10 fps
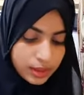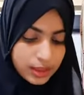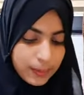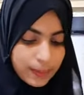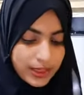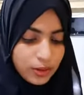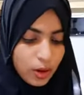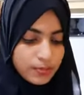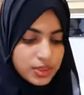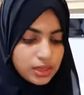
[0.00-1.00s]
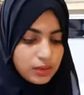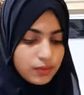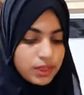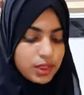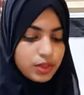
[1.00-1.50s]
The complete object over
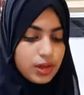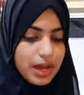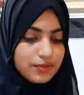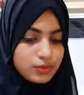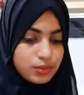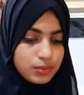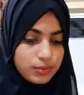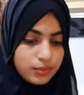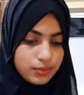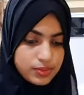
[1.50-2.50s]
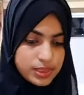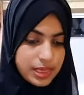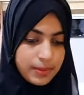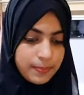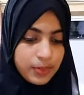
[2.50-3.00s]
here you have to
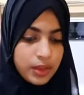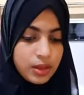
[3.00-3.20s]
see.